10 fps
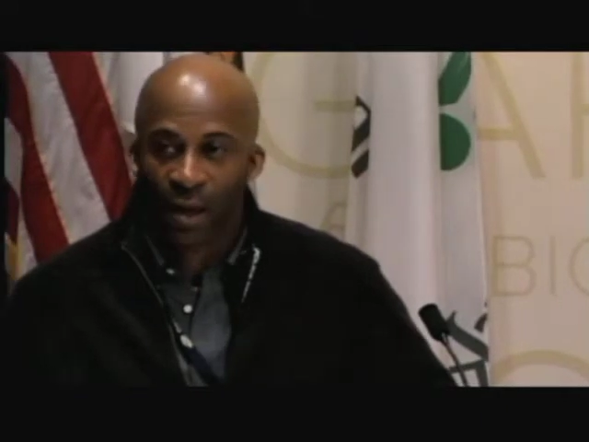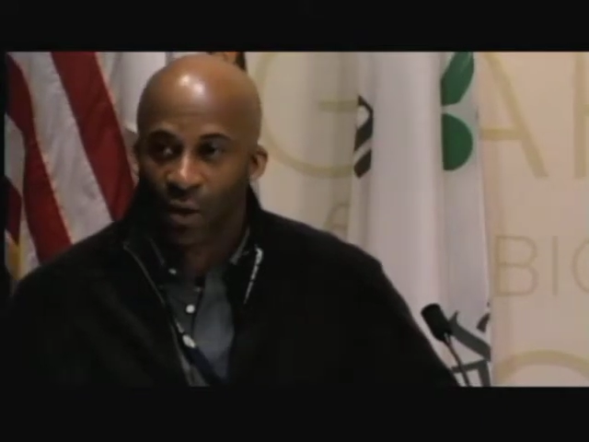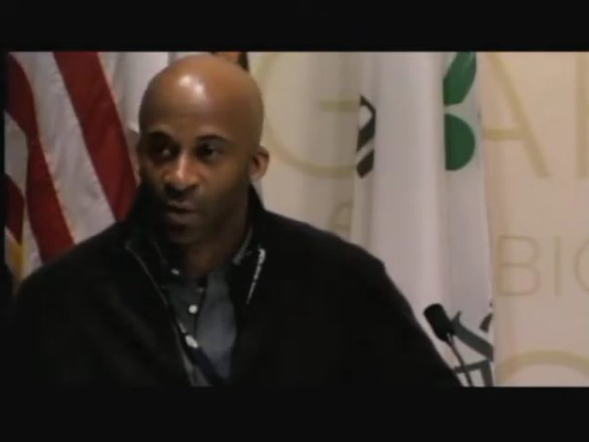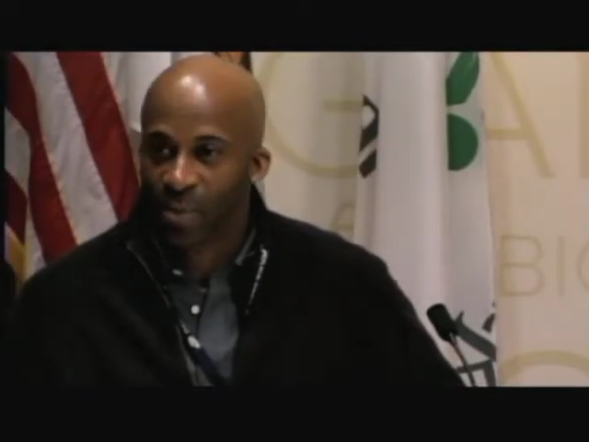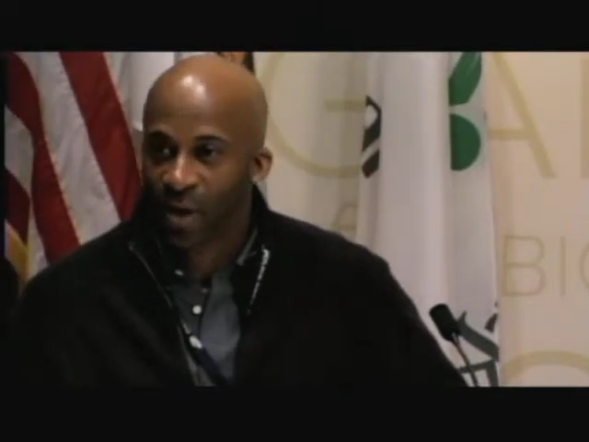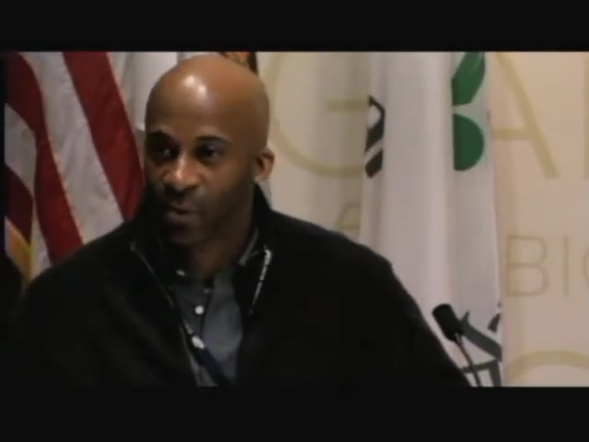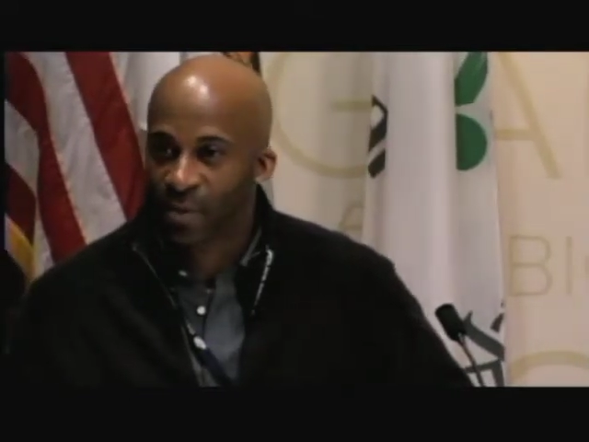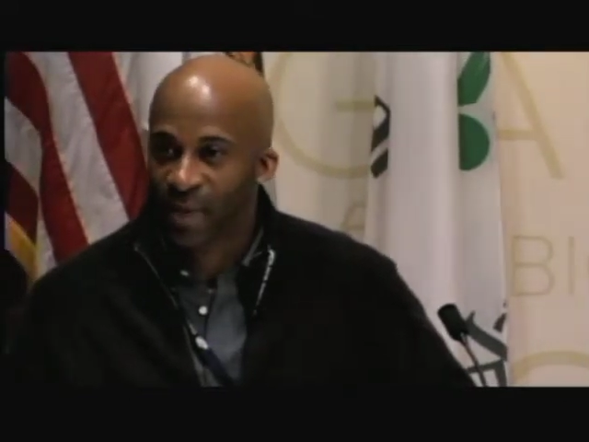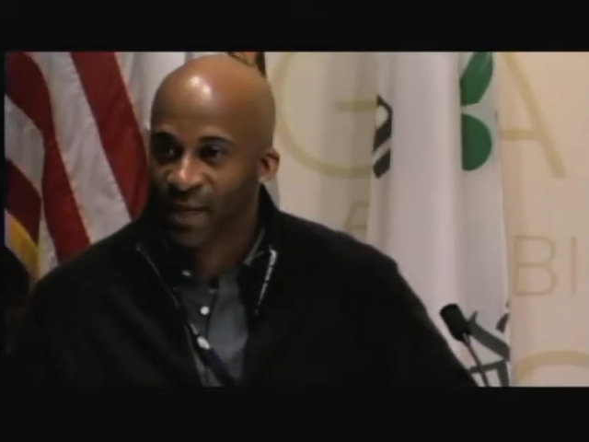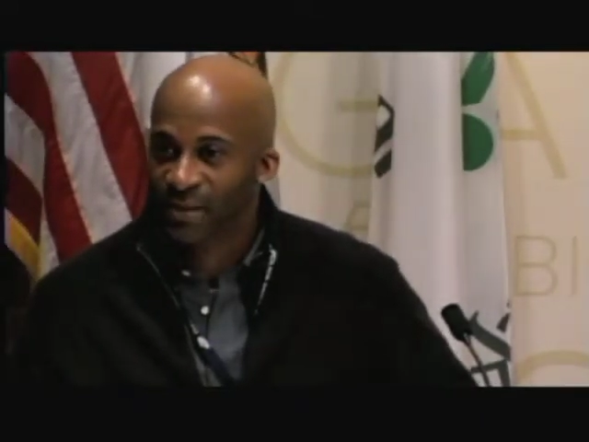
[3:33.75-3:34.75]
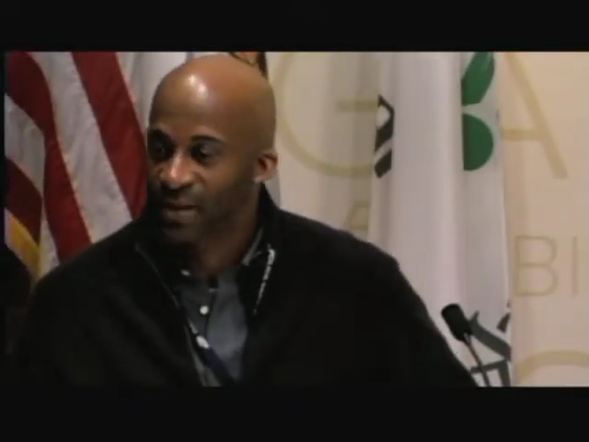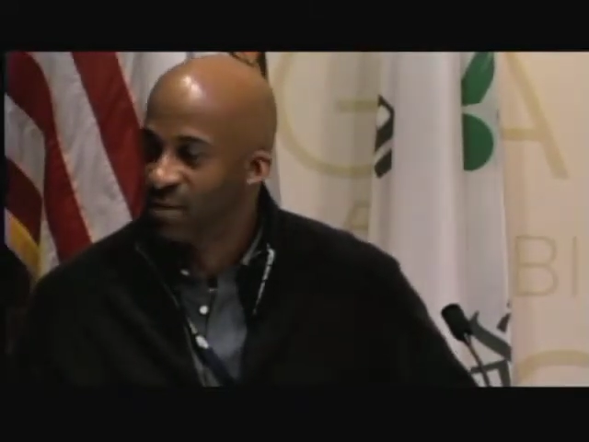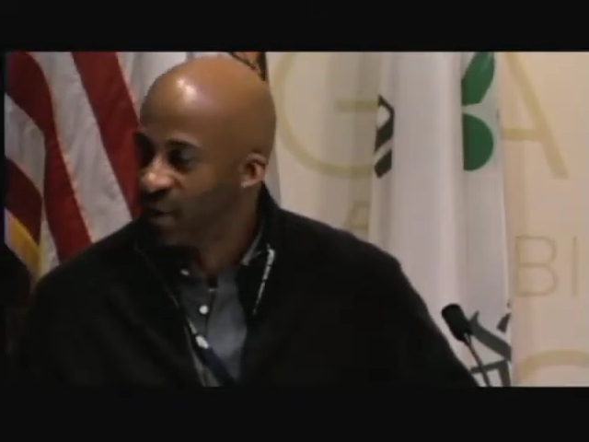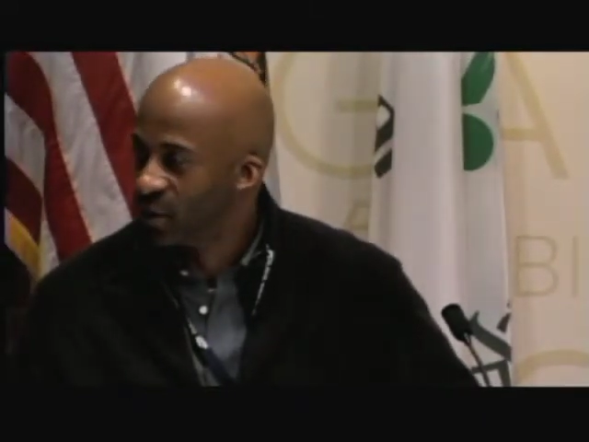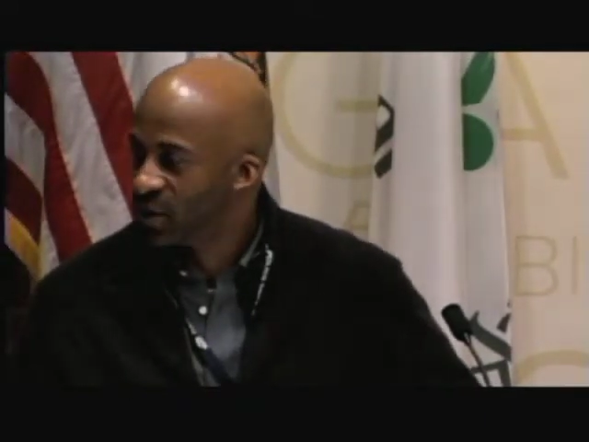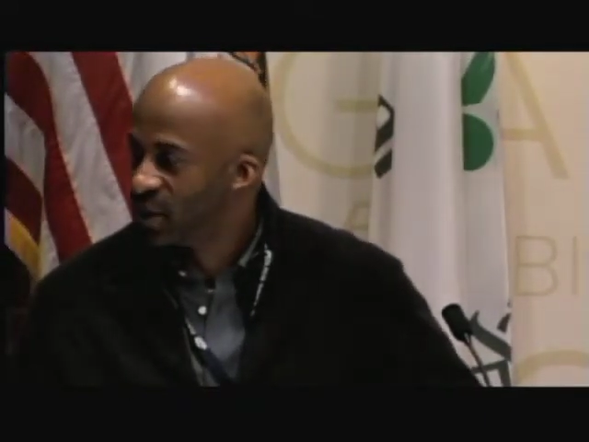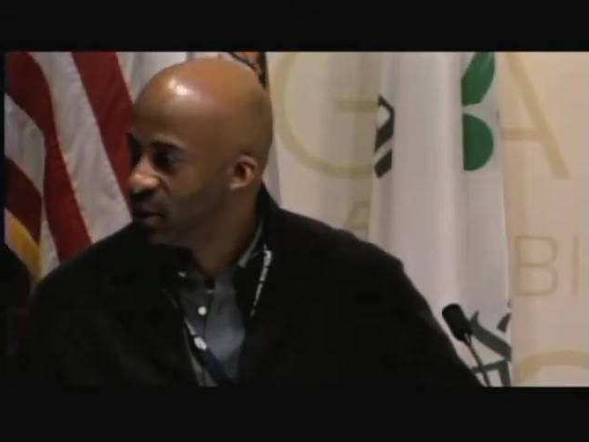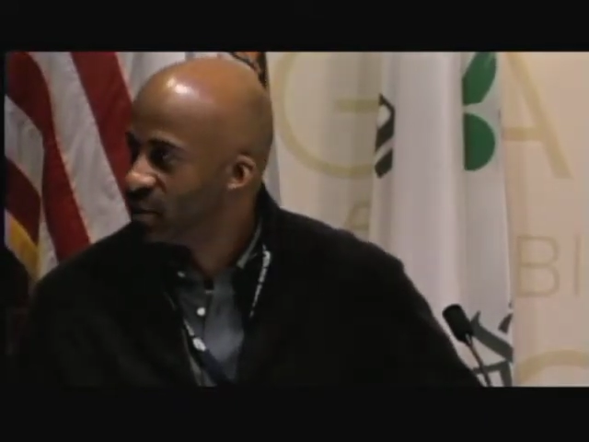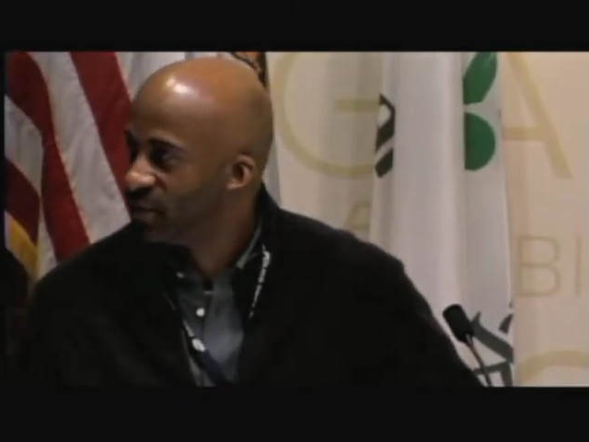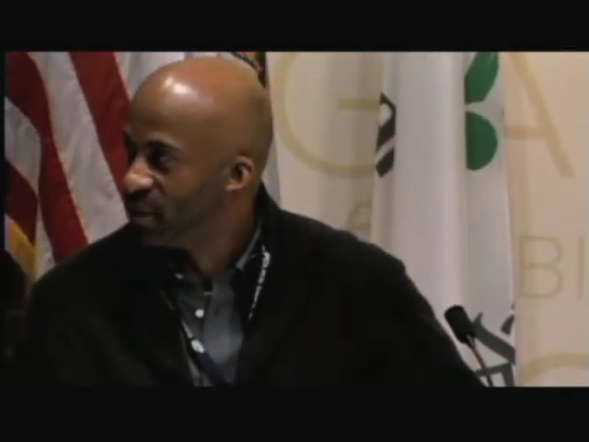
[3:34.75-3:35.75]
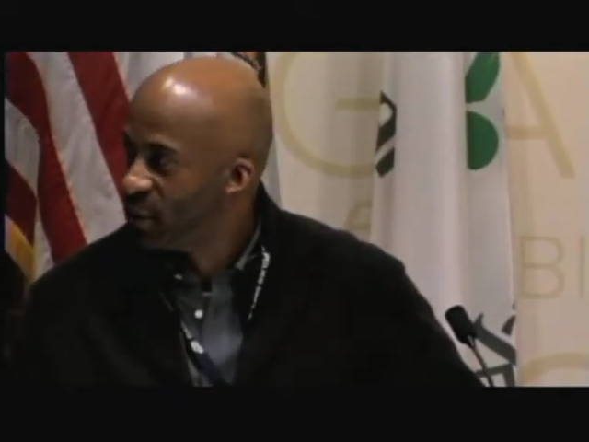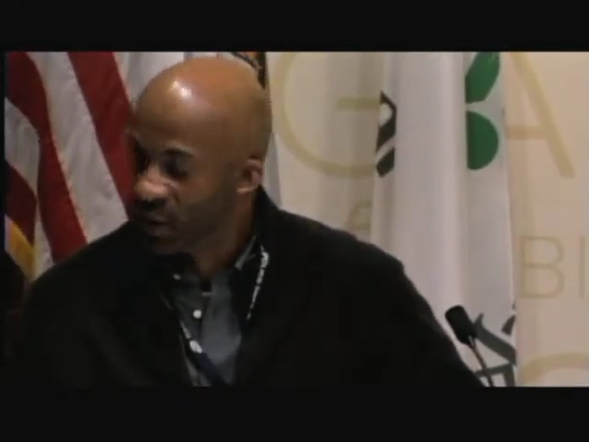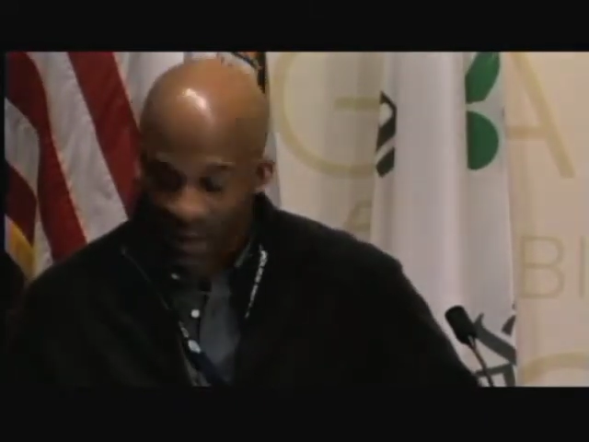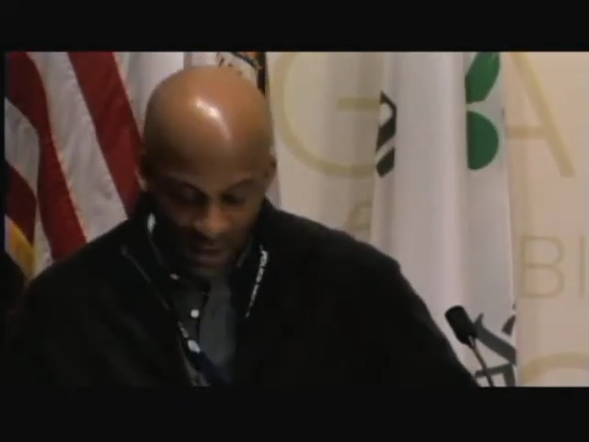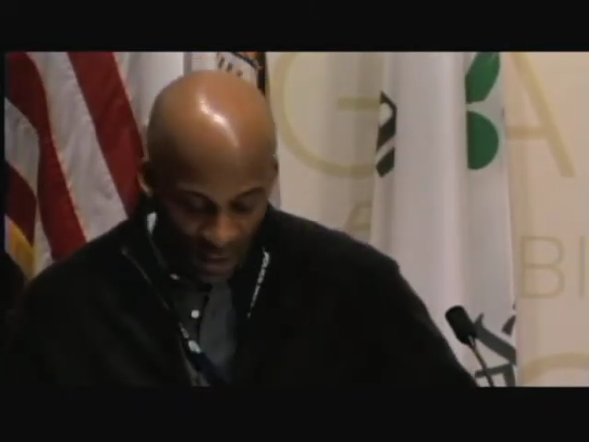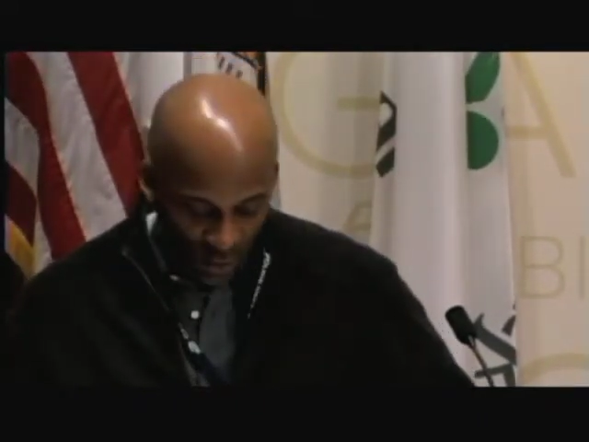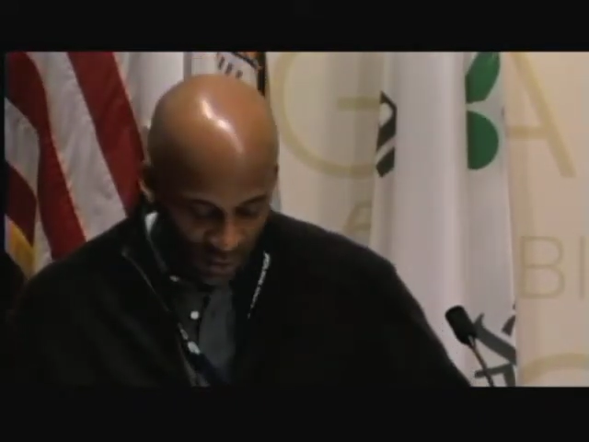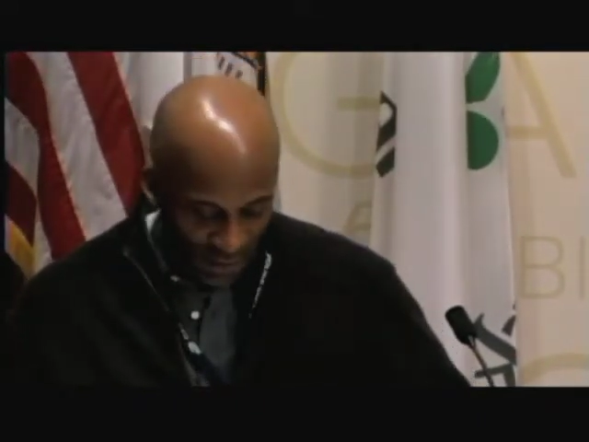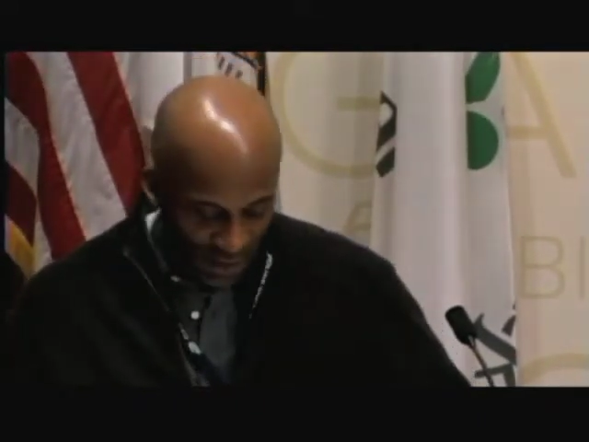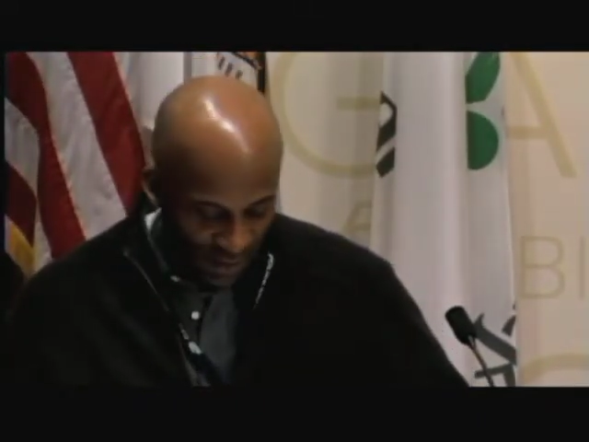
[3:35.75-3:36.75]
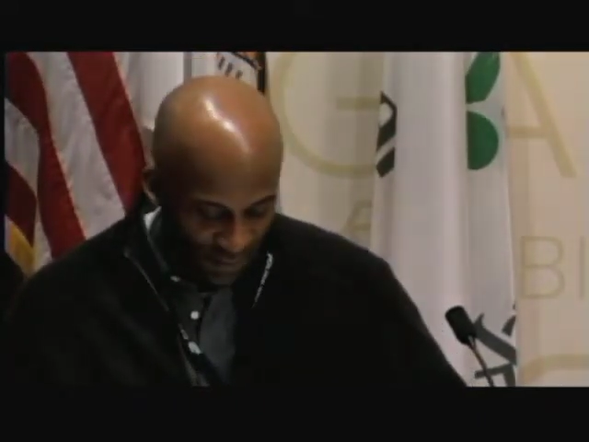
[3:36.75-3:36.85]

Oak Park remains the diverse and inclusive community it's known to be.